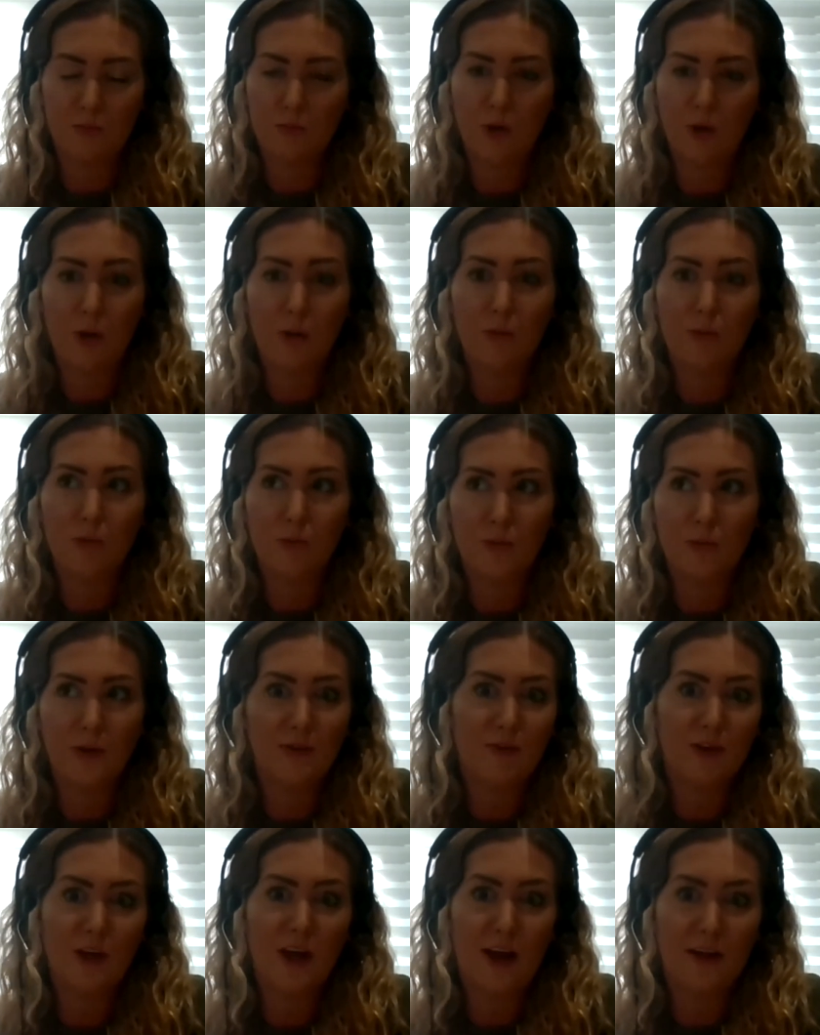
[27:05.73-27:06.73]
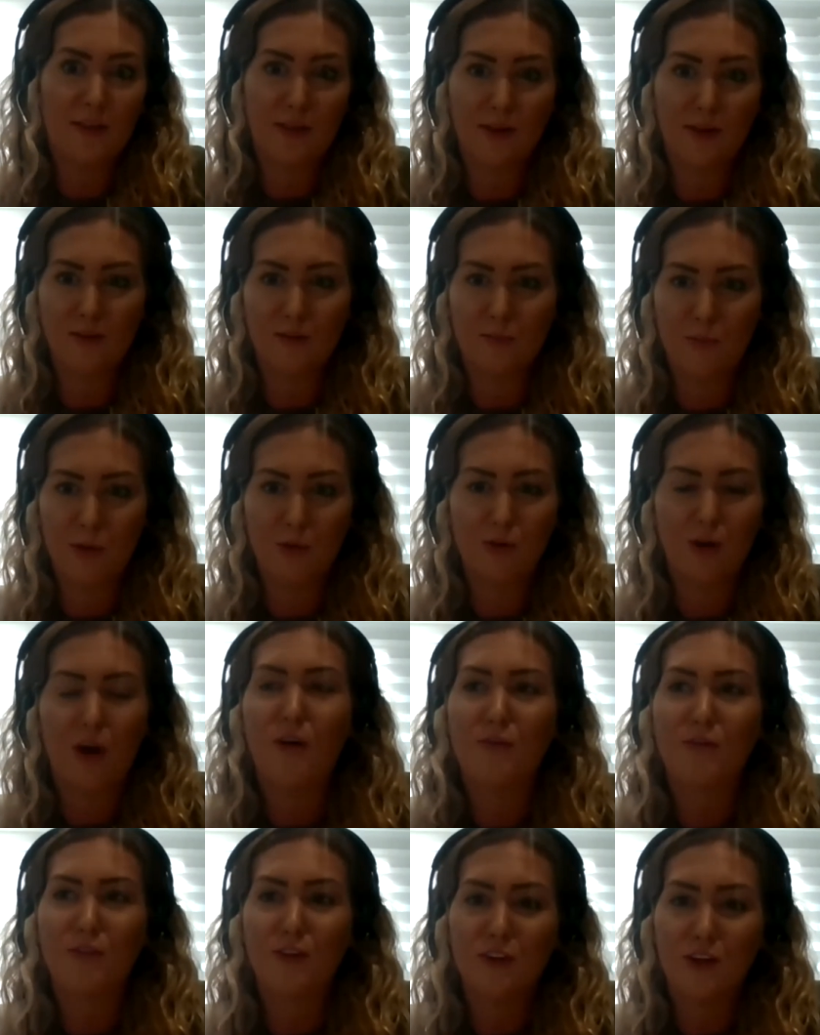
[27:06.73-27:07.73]
well if you let things build
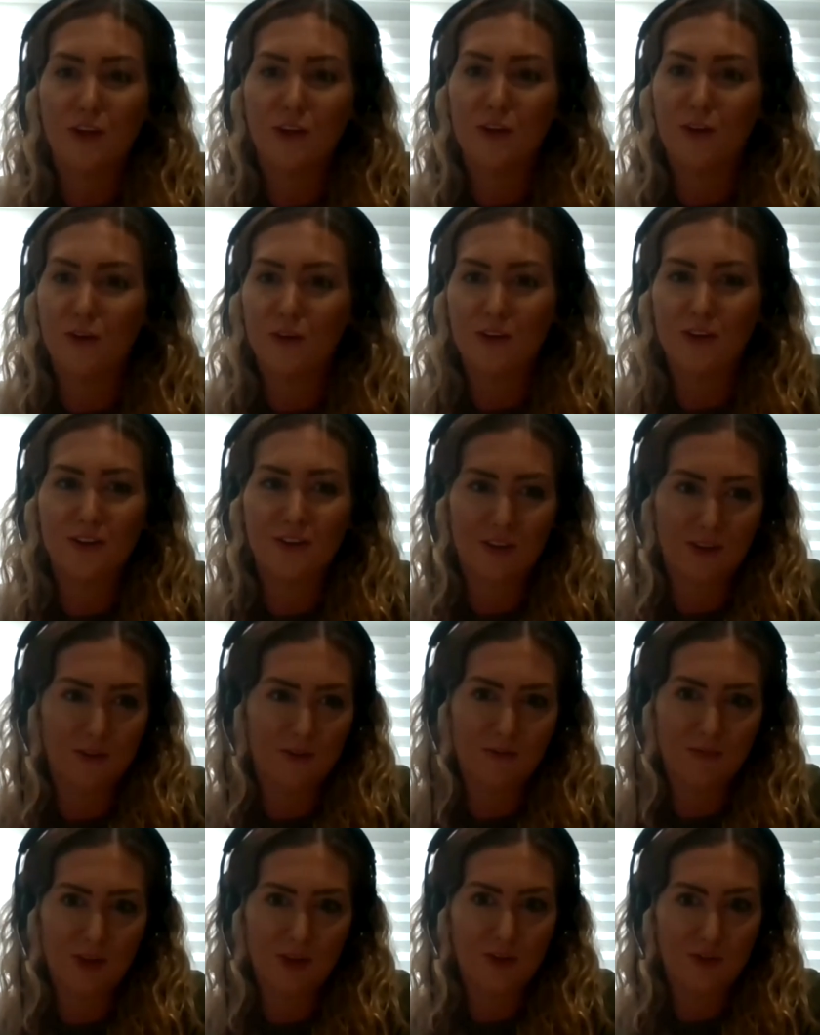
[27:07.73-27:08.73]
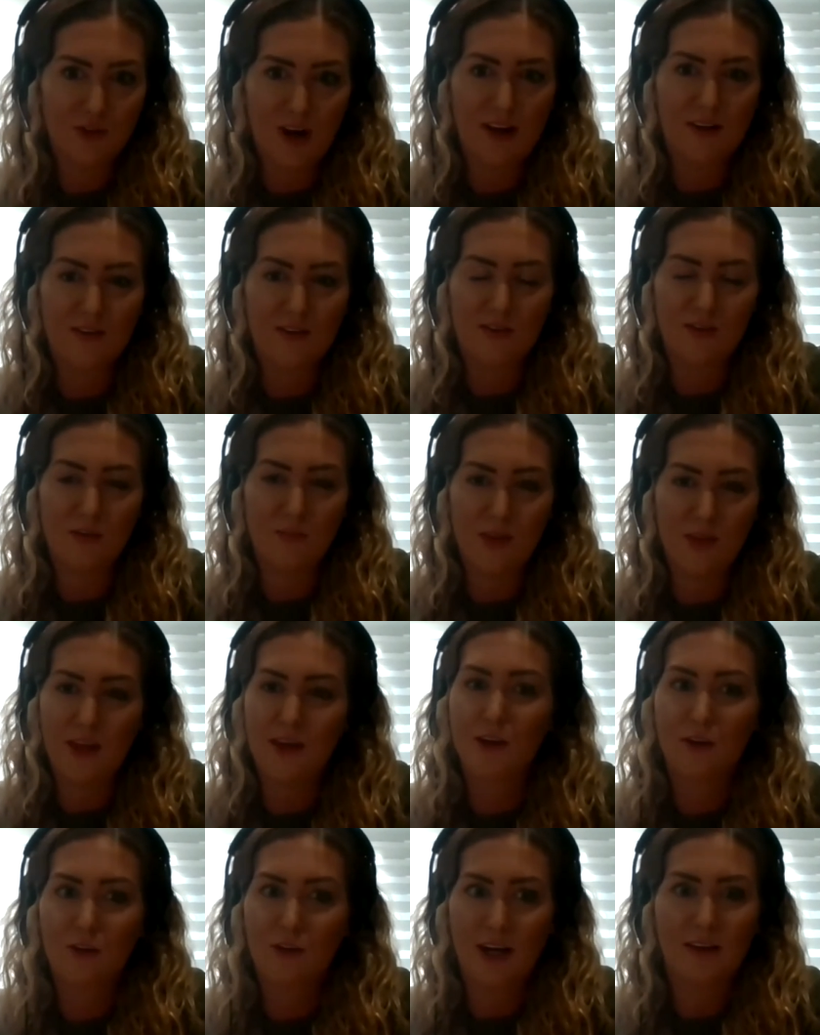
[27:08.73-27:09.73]
up for too long and don't address them then
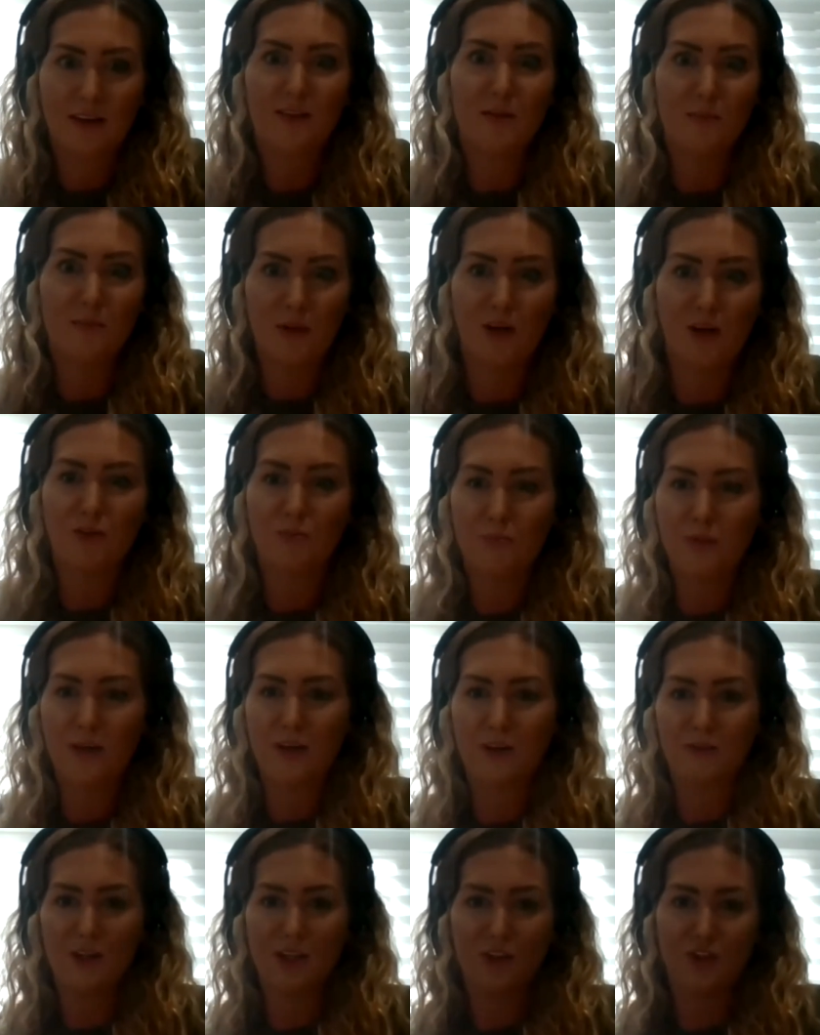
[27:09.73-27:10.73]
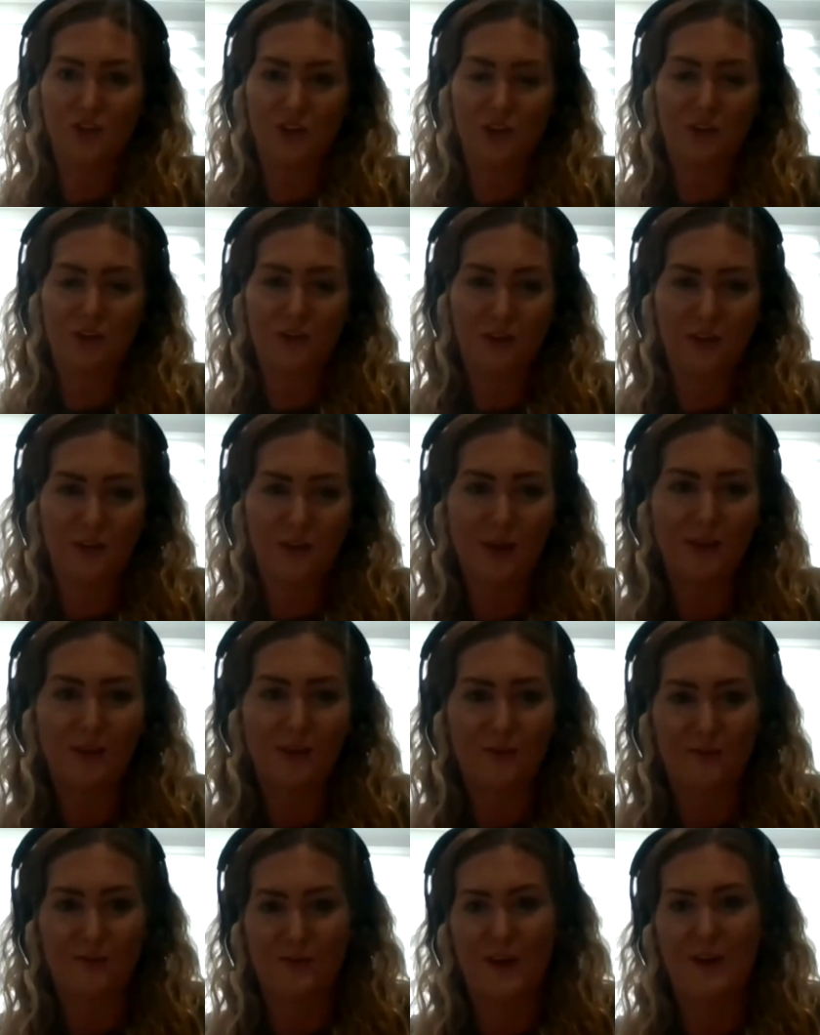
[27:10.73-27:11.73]
it creates a much bigger issue so i think
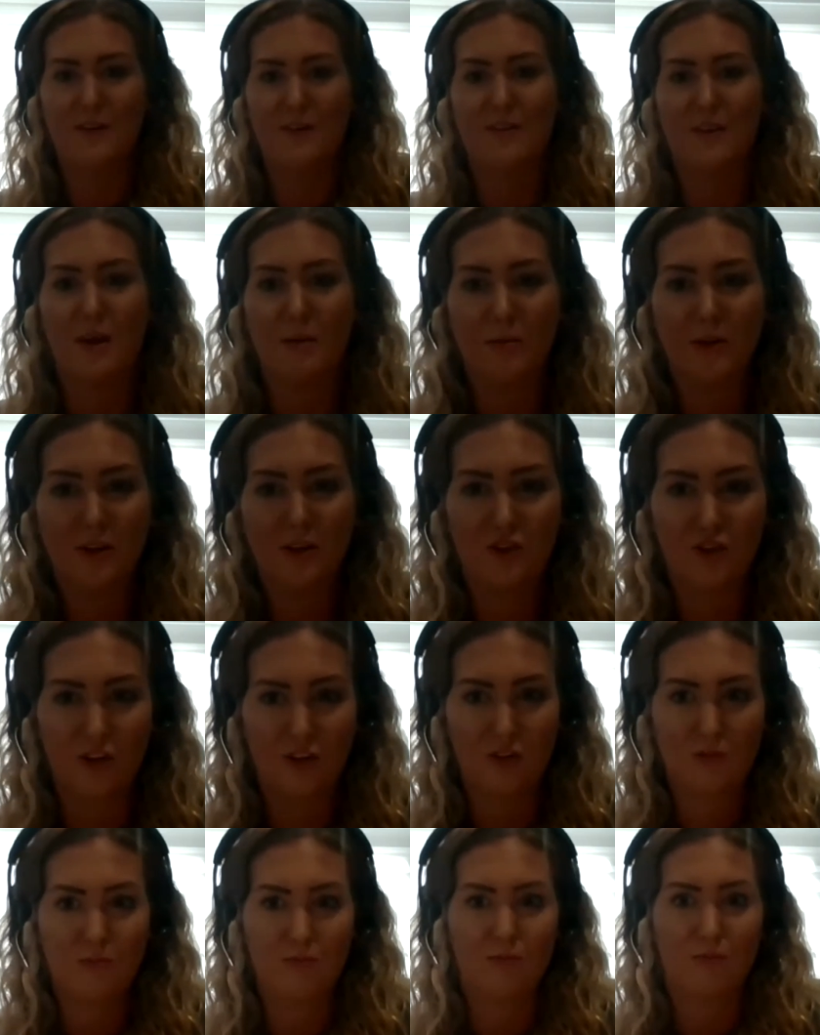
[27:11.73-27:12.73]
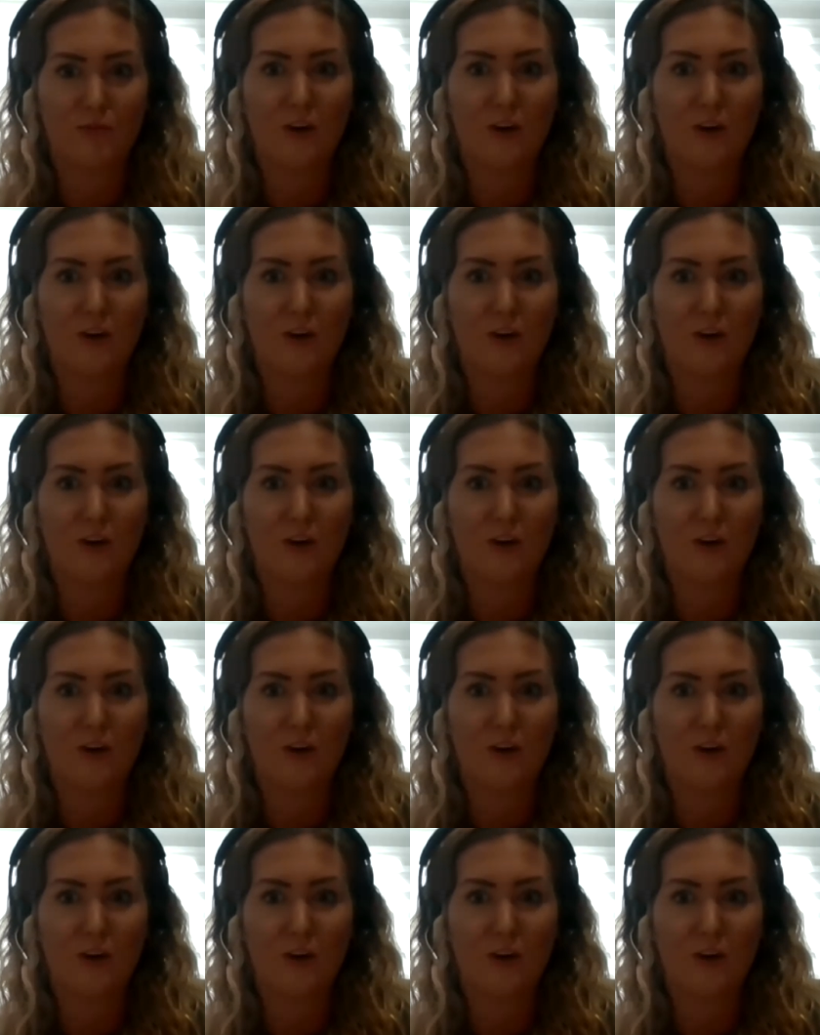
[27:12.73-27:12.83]
the first step is just